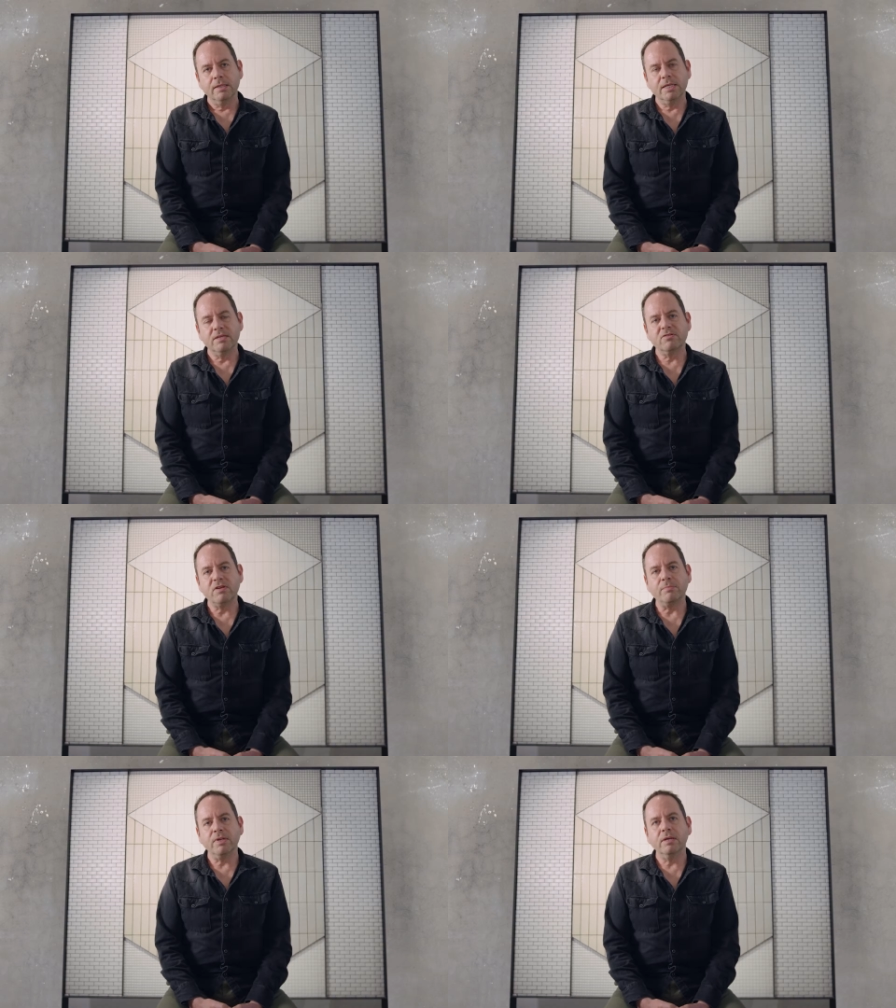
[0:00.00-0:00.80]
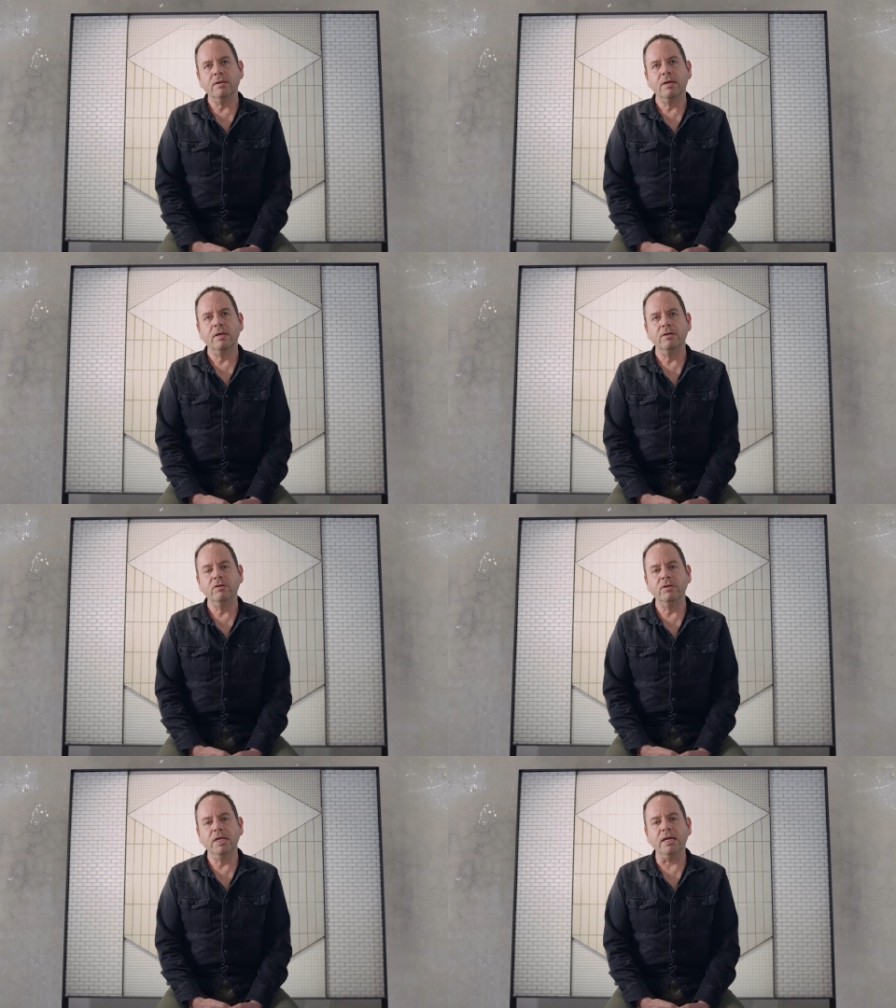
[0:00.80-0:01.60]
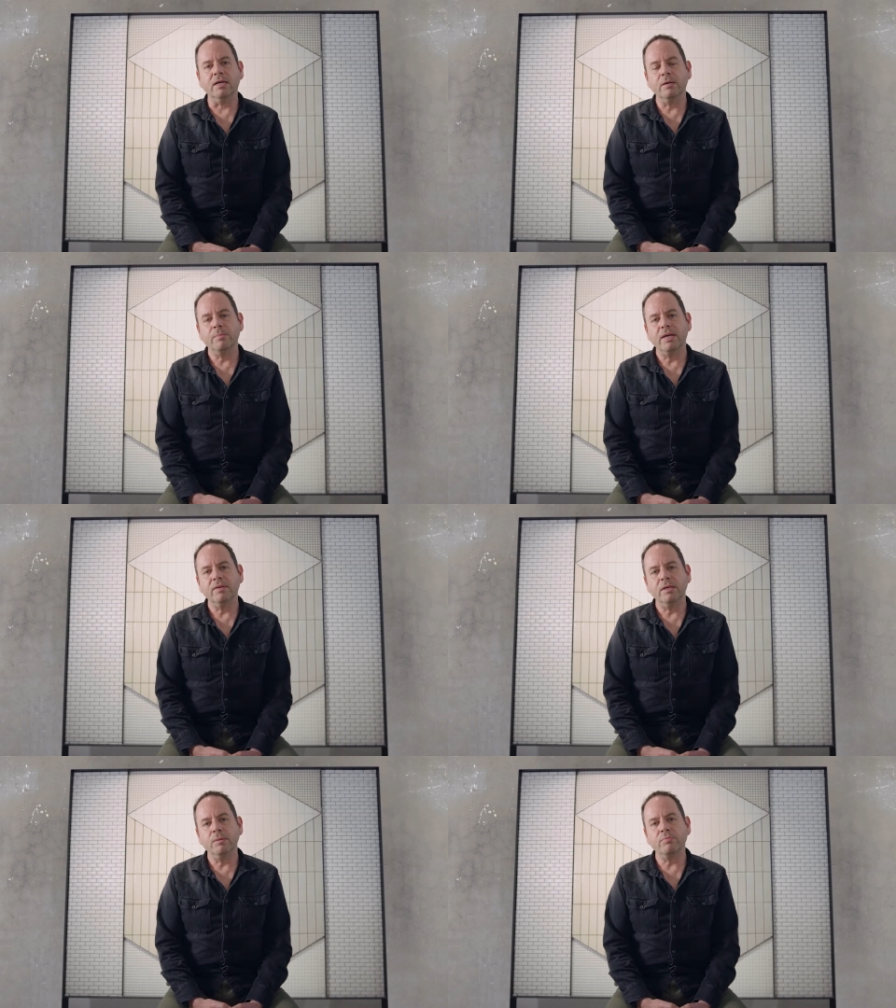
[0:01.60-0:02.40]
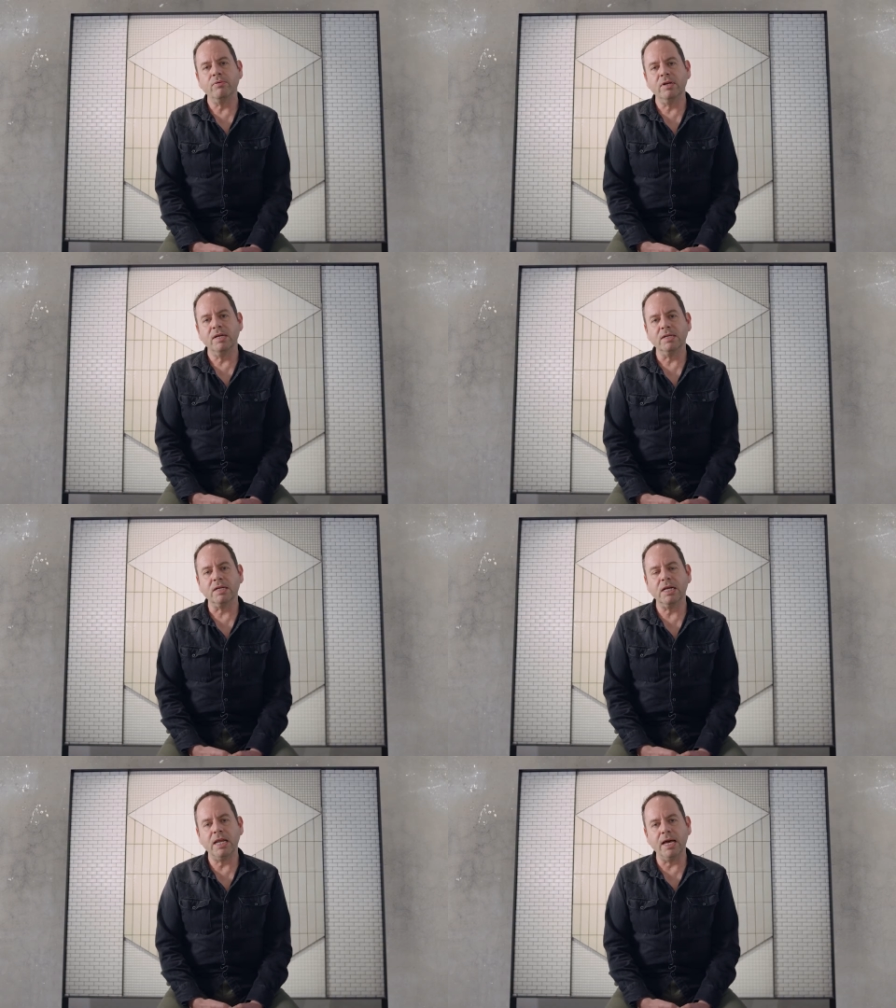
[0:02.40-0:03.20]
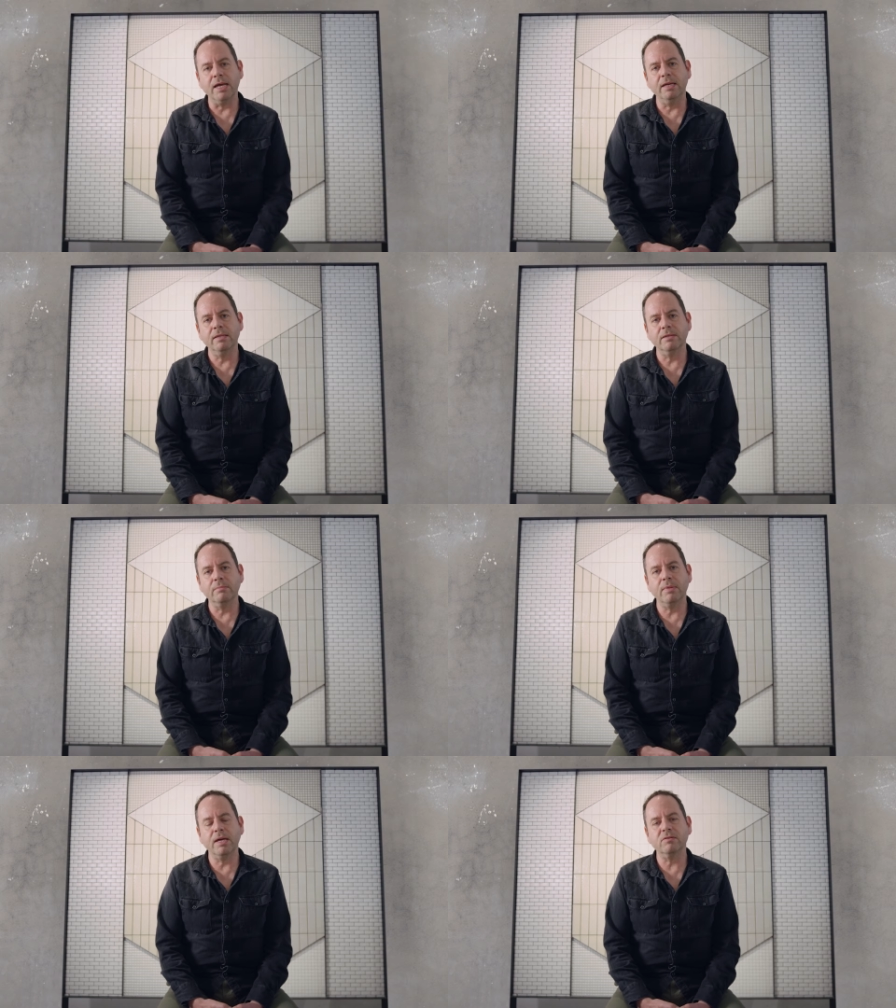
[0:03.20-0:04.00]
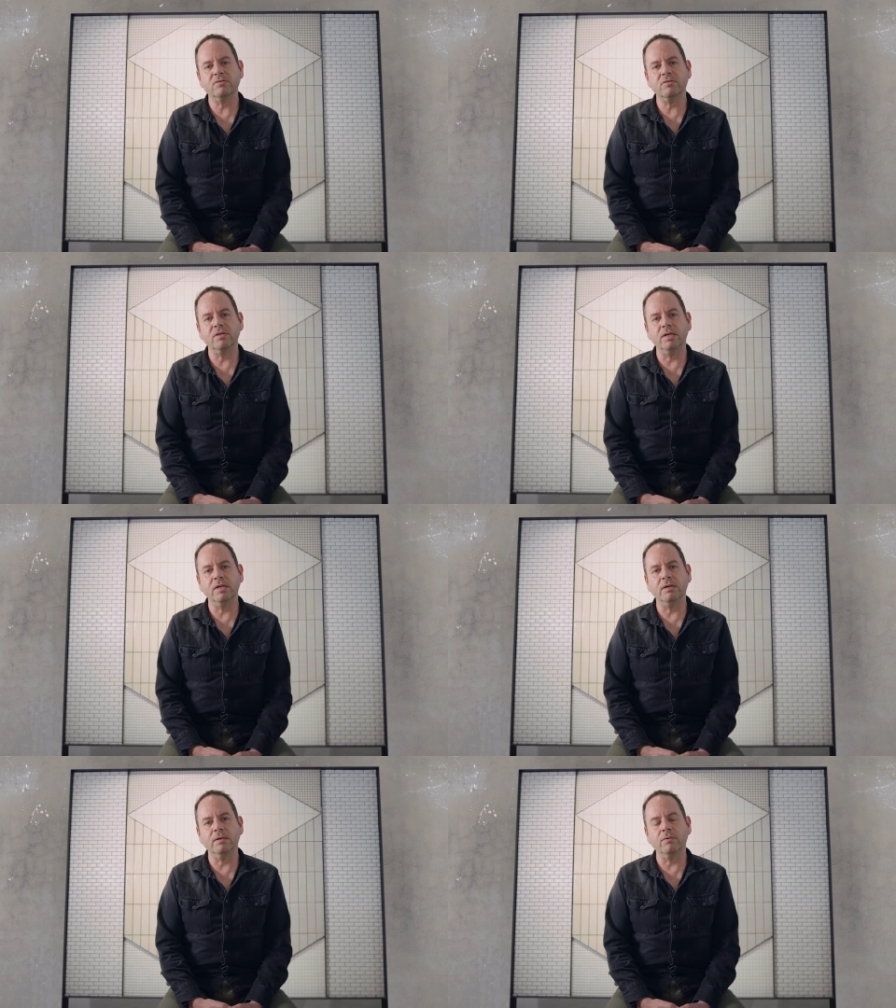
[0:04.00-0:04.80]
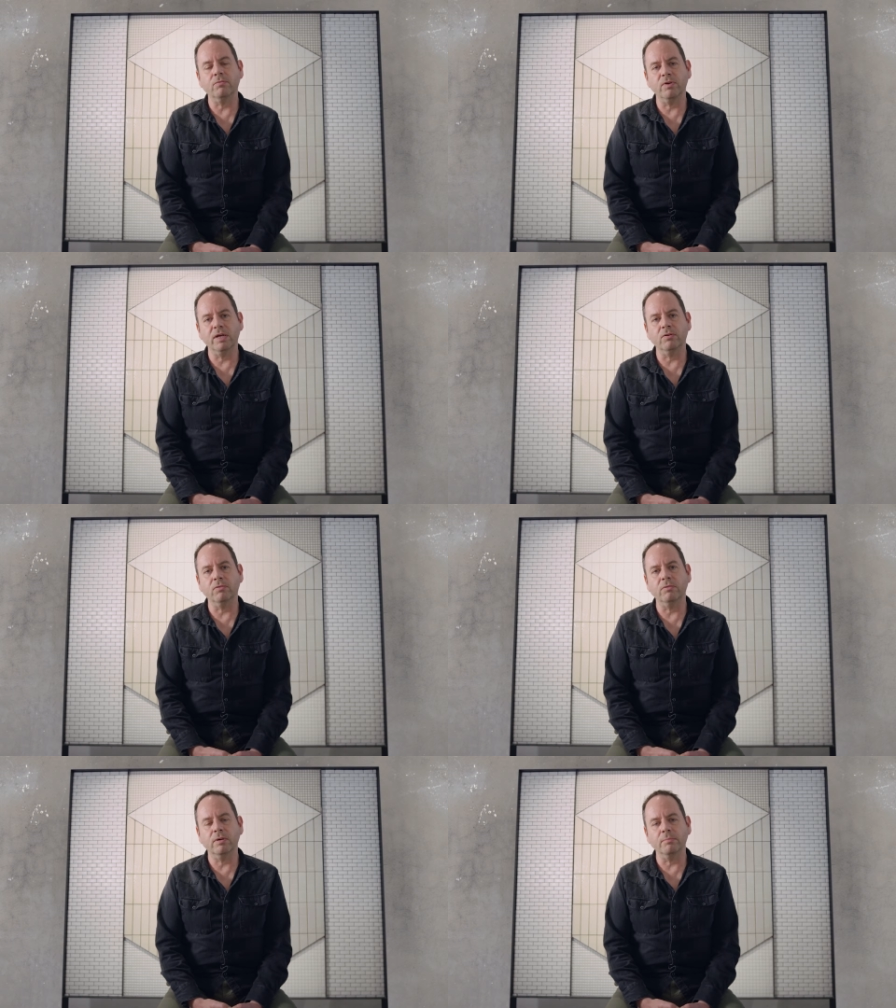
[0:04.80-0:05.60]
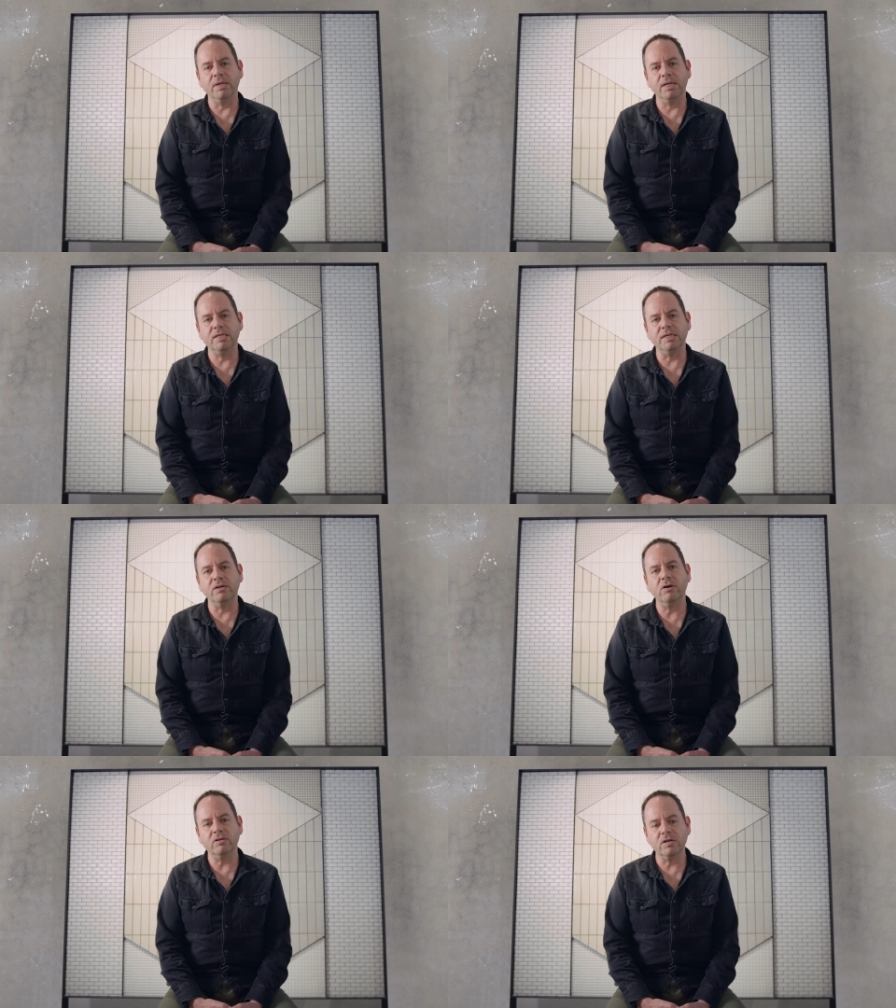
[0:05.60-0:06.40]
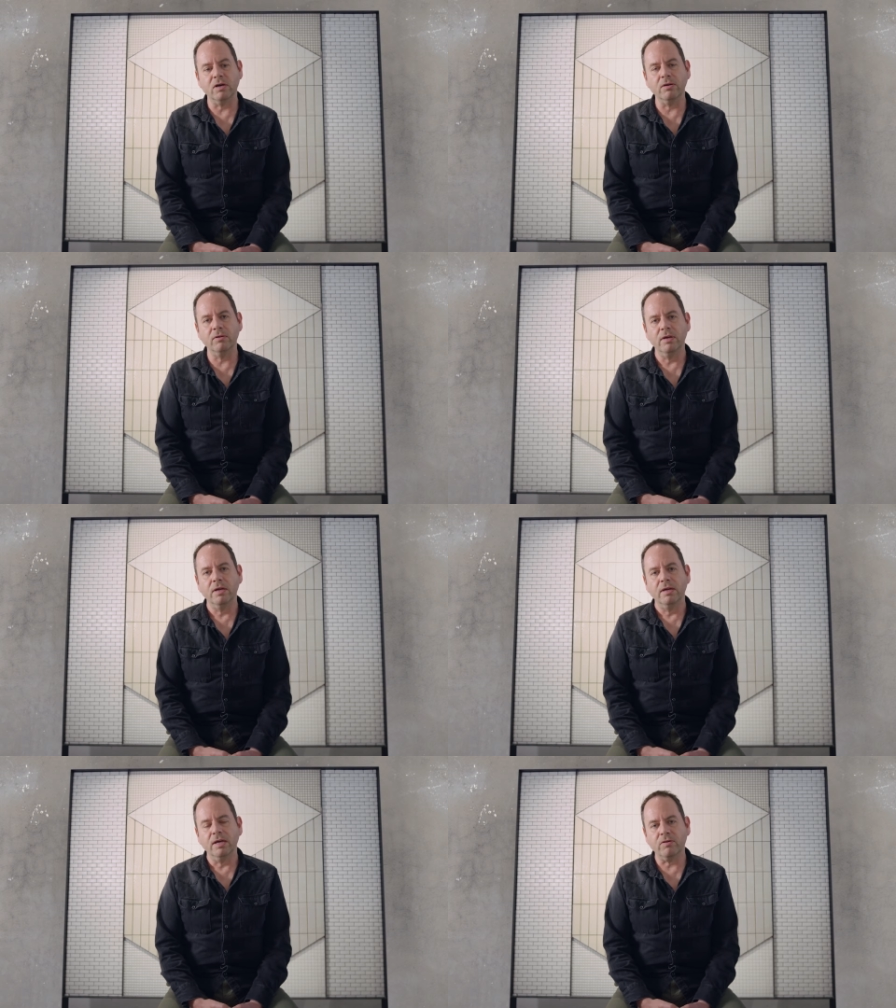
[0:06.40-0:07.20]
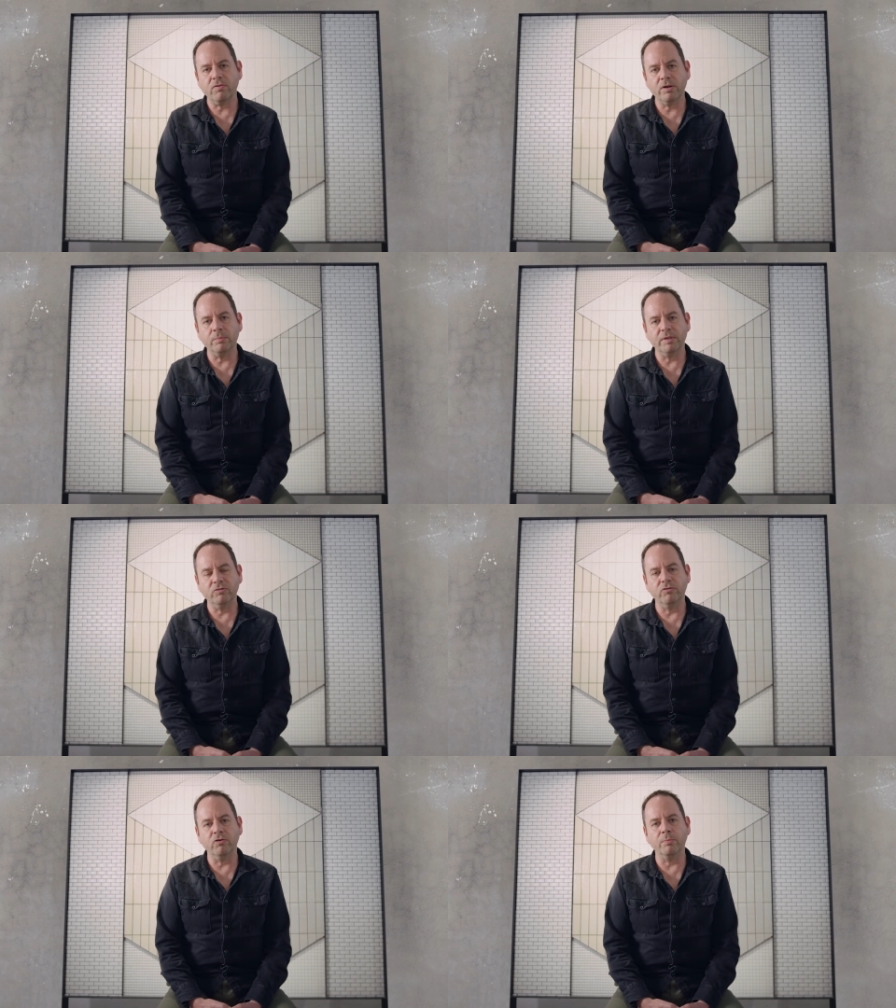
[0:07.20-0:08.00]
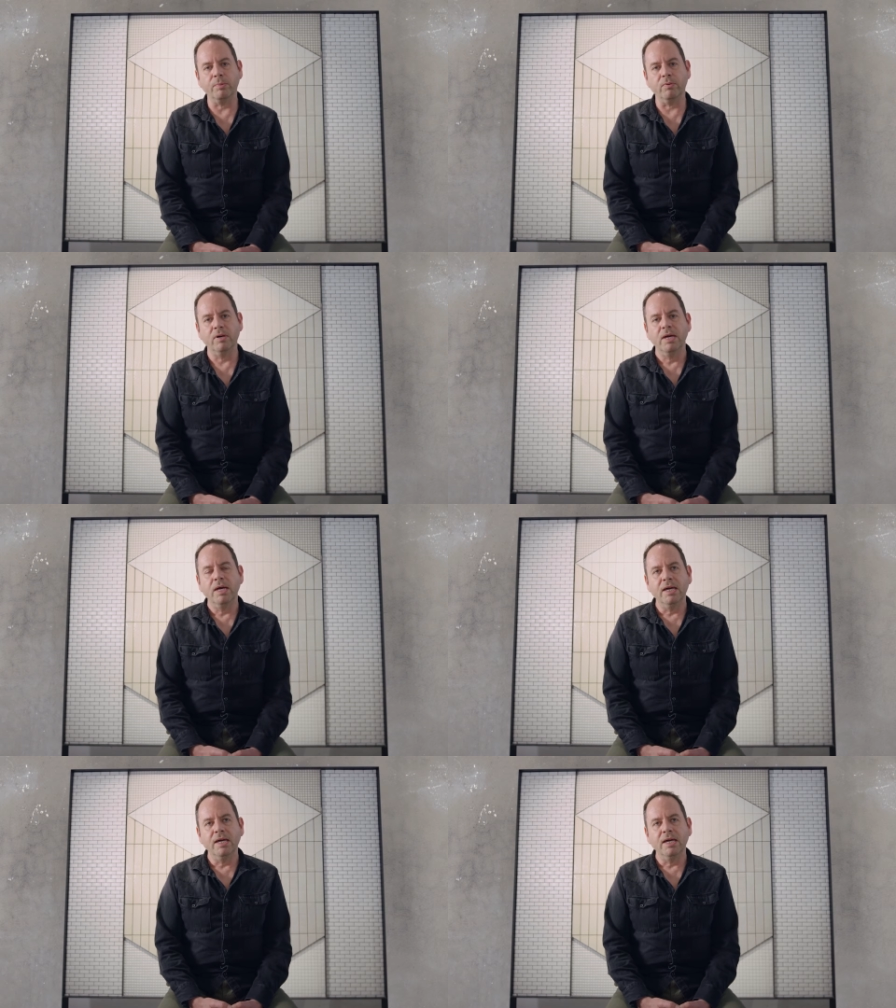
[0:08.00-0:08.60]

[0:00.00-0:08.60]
There's something unique about the Impruneta clay that makes the real Manetti Cotto incredibly durable.